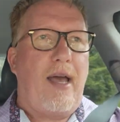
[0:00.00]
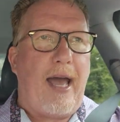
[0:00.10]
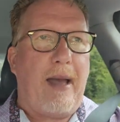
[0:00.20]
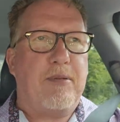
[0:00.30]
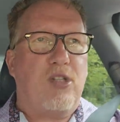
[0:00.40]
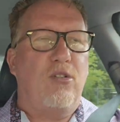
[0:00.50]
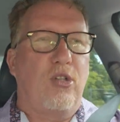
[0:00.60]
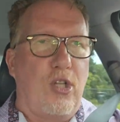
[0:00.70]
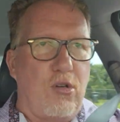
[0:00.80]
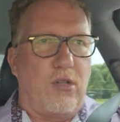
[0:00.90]

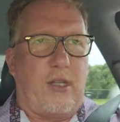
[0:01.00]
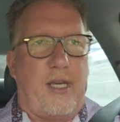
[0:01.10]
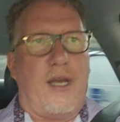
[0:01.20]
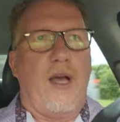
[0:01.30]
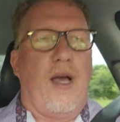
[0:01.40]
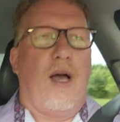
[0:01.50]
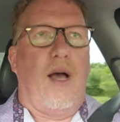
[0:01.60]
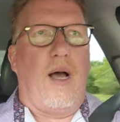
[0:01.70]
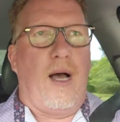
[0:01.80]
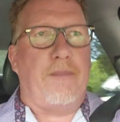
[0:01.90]
absolutely
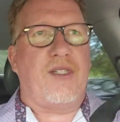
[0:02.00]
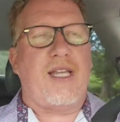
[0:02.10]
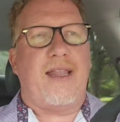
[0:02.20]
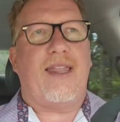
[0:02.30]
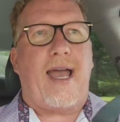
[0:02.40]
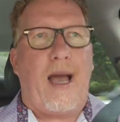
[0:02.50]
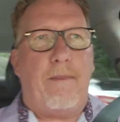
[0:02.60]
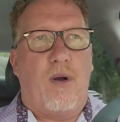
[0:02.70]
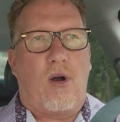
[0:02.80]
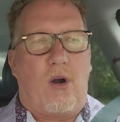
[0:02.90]
upset the
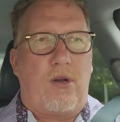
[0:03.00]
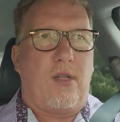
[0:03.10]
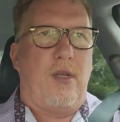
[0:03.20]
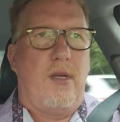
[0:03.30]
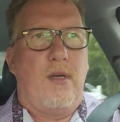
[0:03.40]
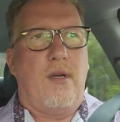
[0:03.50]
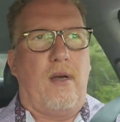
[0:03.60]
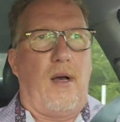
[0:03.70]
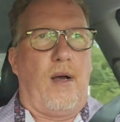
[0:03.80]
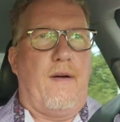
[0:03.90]
apple cart
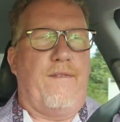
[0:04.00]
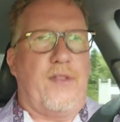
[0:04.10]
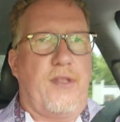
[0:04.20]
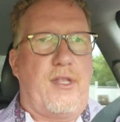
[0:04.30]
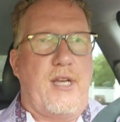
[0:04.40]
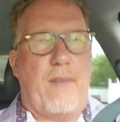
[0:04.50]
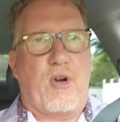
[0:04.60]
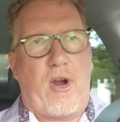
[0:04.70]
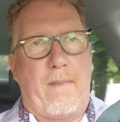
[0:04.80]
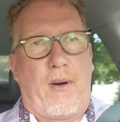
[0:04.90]
of the
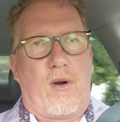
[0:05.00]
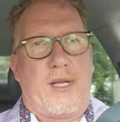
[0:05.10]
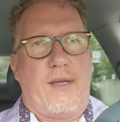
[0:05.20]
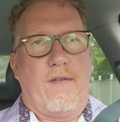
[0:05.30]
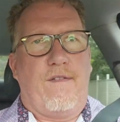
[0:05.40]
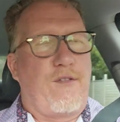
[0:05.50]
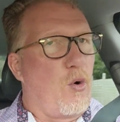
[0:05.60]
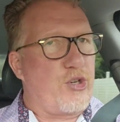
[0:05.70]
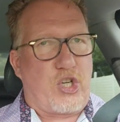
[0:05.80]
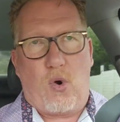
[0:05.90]
Democrat Party,
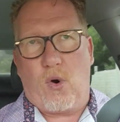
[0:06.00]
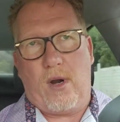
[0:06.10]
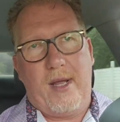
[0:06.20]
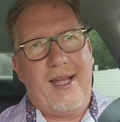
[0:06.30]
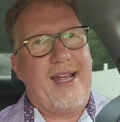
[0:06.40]
for sure.